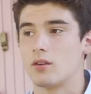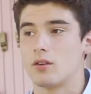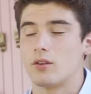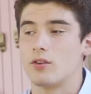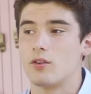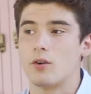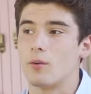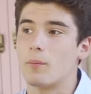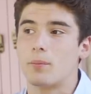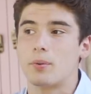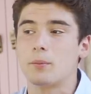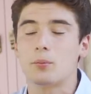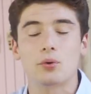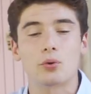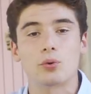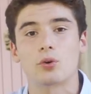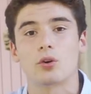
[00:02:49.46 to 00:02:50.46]
you know,
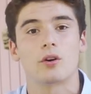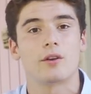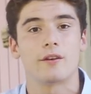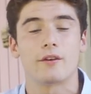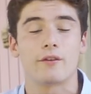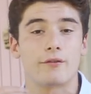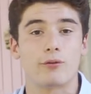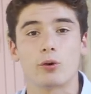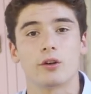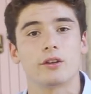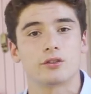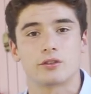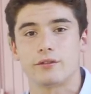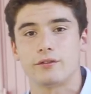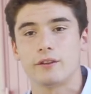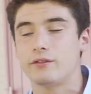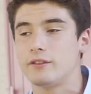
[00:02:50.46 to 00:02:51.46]
people who are in their 40s
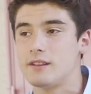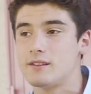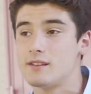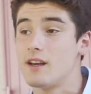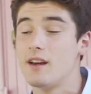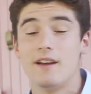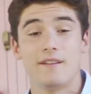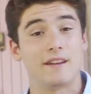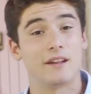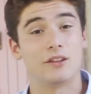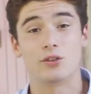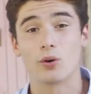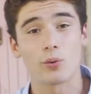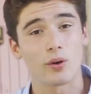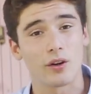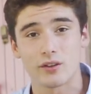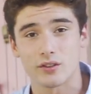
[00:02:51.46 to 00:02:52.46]
or 50s, they
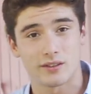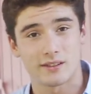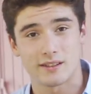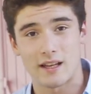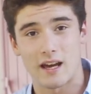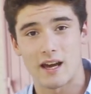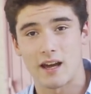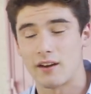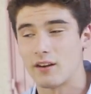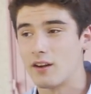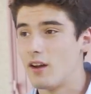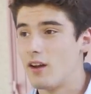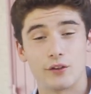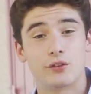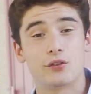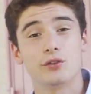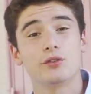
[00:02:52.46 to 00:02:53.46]
don't understand.
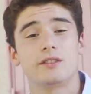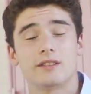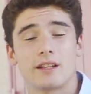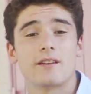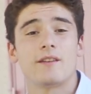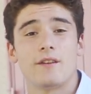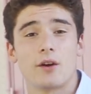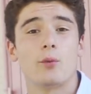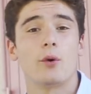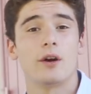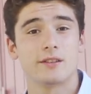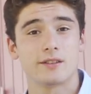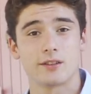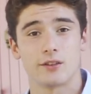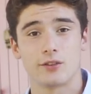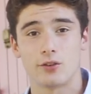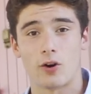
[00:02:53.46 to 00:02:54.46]
They're too set in their ways
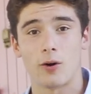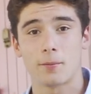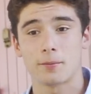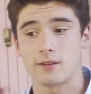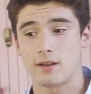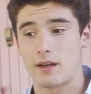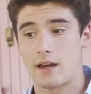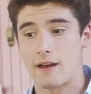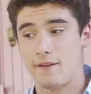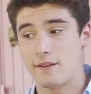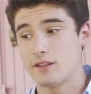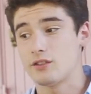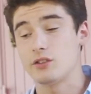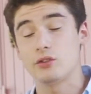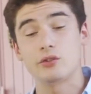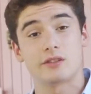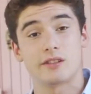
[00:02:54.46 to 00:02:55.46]
to adopt. And
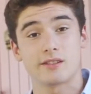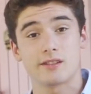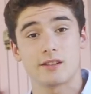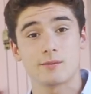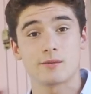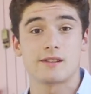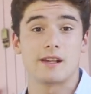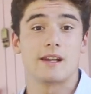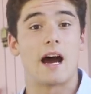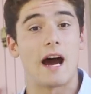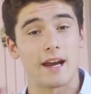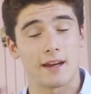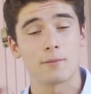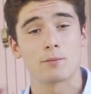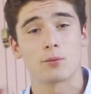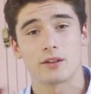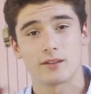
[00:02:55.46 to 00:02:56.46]
these new systems that I
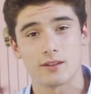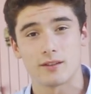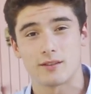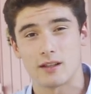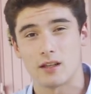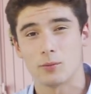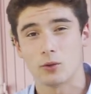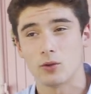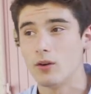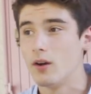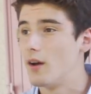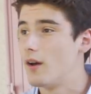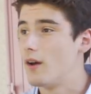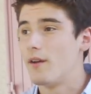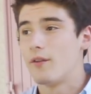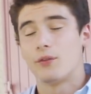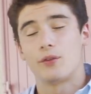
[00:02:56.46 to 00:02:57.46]
can bring to the table,
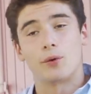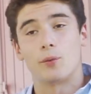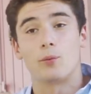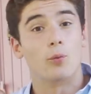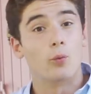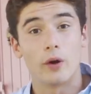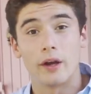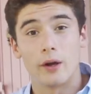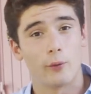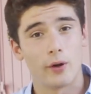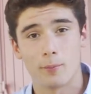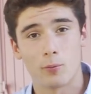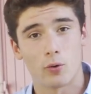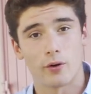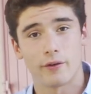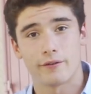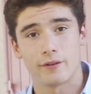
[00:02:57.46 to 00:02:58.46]
they're way, way
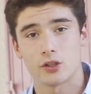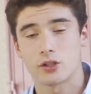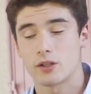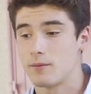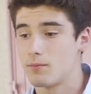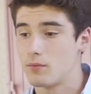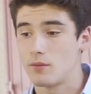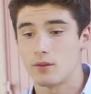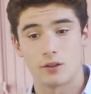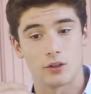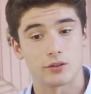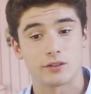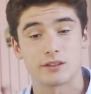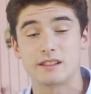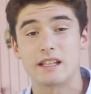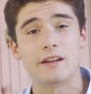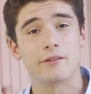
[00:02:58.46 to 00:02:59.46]
more efficient. They'll
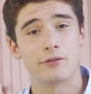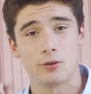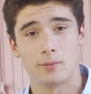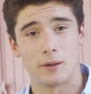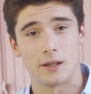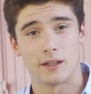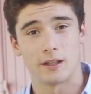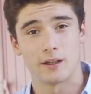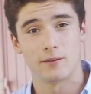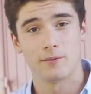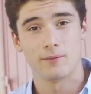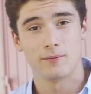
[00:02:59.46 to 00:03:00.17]
save you money.